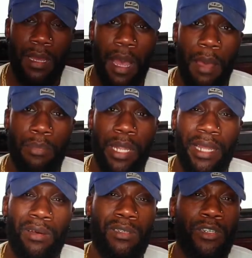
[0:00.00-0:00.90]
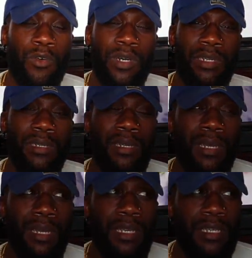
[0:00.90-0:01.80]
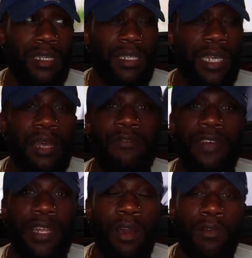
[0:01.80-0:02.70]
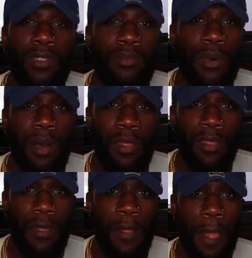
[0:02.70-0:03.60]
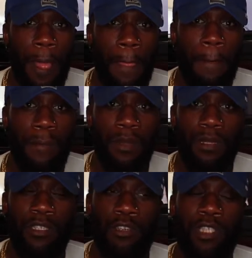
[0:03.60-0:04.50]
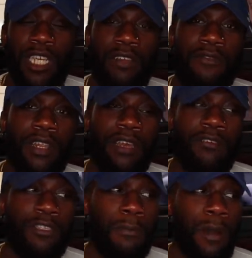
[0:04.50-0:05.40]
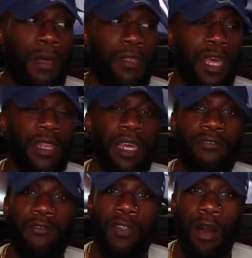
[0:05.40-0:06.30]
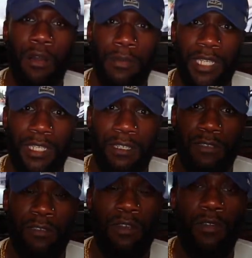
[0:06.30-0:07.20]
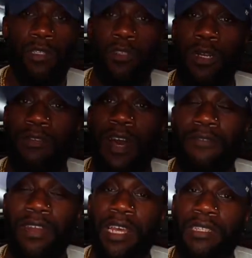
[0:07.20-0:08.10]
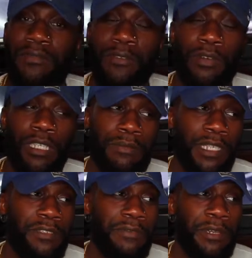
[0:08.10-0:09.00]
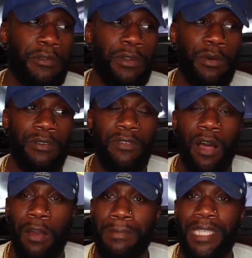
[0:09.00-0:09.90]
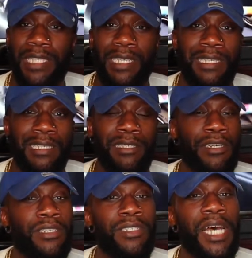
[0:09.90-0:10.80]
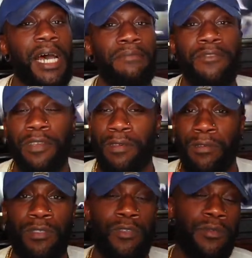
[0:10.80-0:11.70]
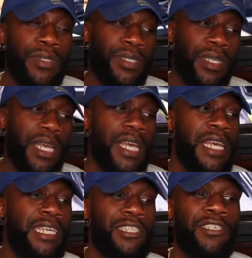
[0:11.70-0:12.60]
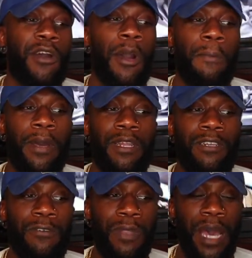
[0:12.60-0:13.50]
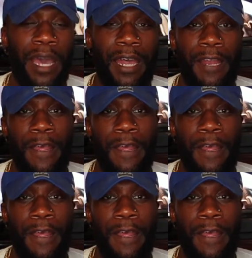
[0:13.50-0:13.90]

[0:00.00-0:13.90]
I plan on doing 10 videos a month. So 10 videos a month and then Vlogmas. You know, the 25 days of Christmas. If you don't know what Vlogmas is, it's a good time for YouTubers. So I'm gonna do that.